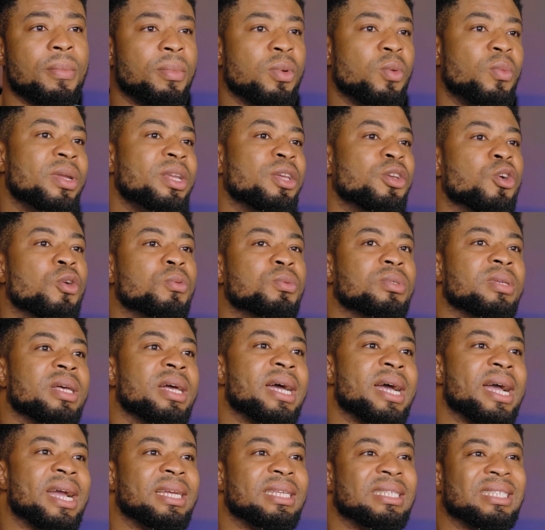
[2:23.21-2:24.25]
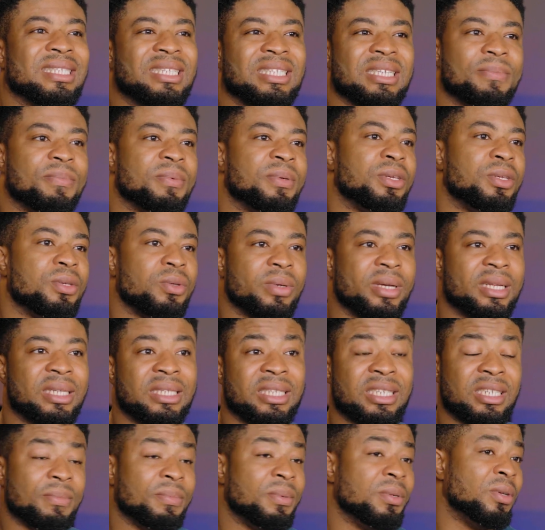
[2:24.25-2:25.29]
But when it comes to high CPU and
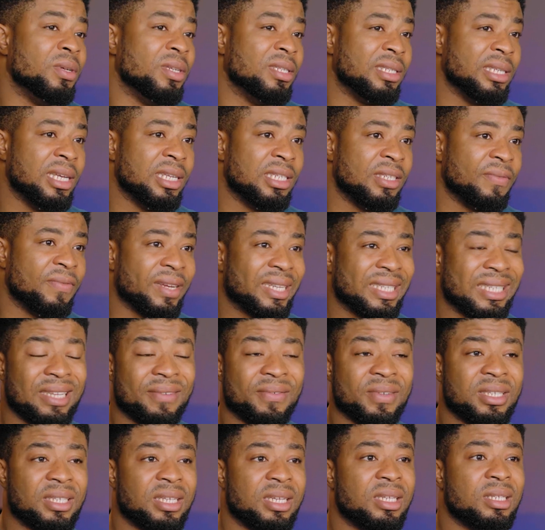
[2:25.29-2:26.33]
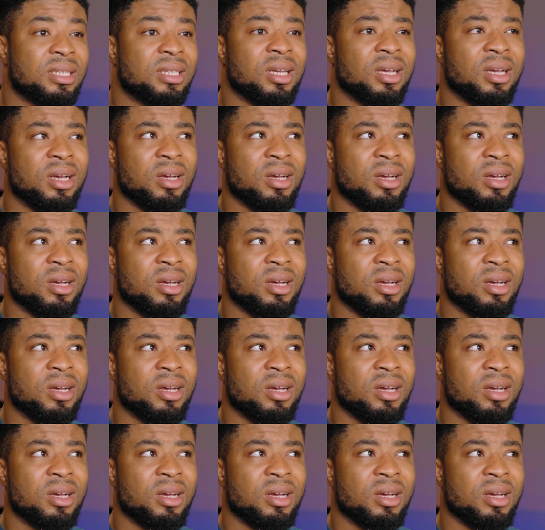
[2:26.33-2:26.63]
GPU intensive activities,